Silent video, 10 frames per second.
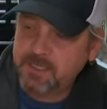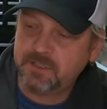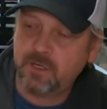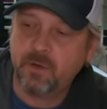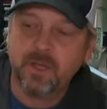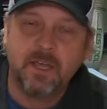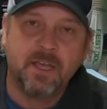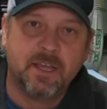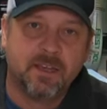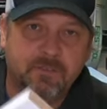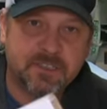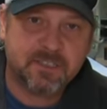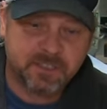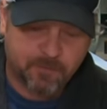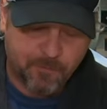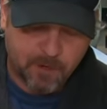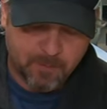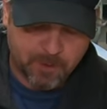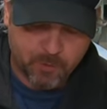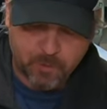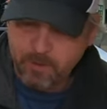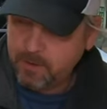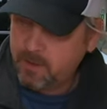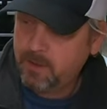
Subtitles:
So if this is the front of my drawer,